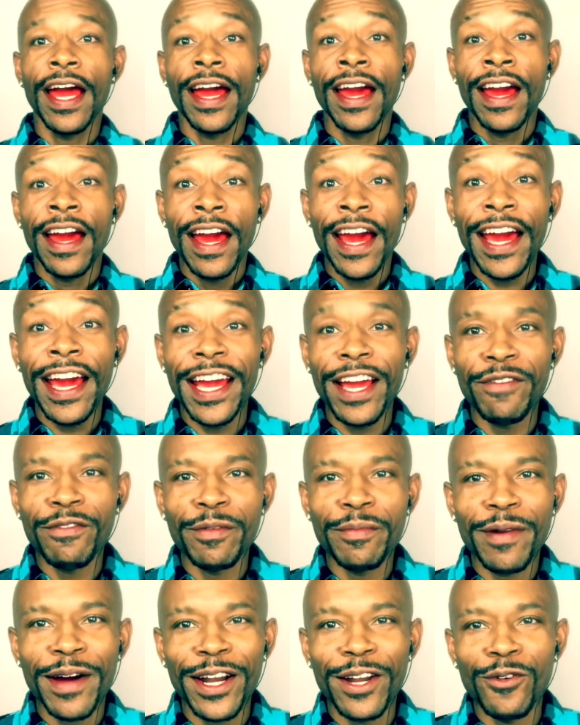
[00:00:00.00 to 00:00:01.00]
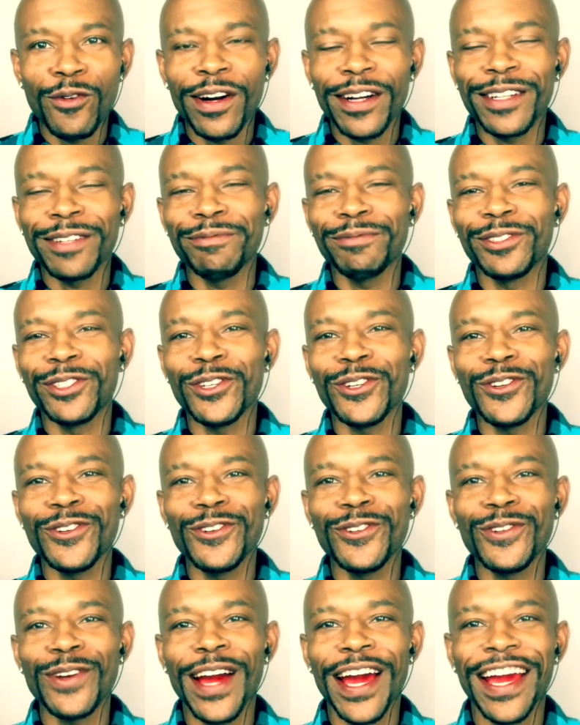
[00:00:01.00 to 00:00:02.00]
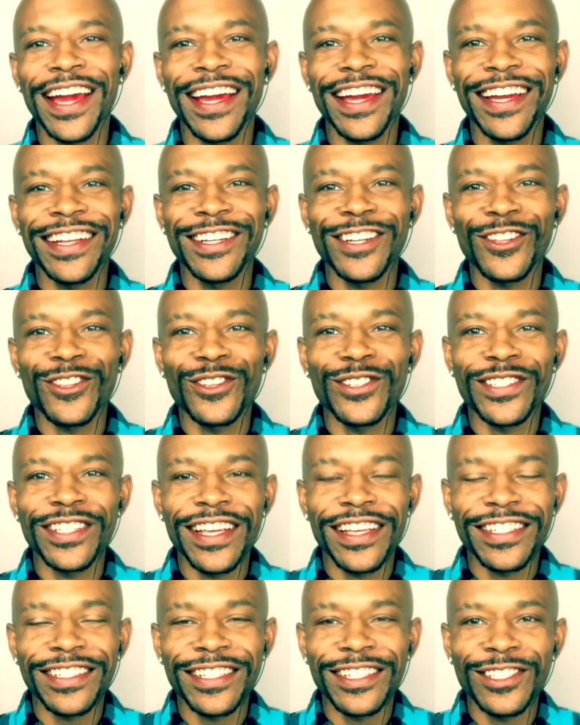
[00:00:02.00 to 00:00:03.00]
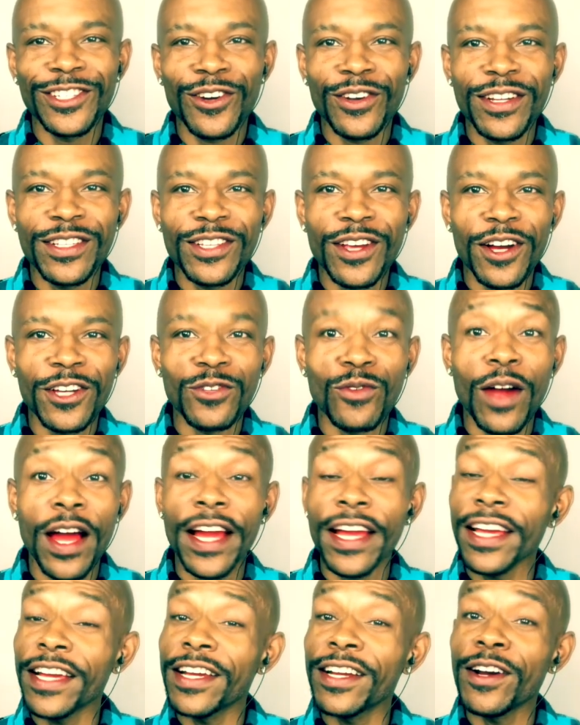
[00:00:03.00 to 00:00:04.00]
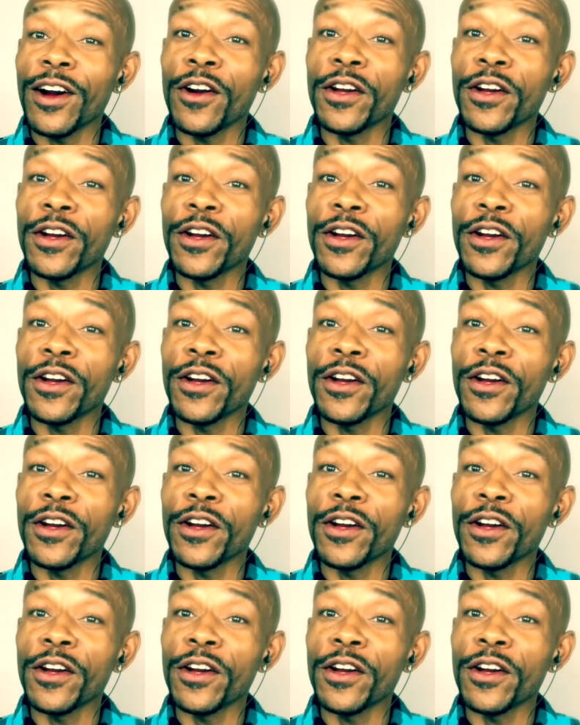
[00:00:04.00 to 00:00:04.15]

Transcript: Hey everybody, welcome to another session of Tony Talks right here on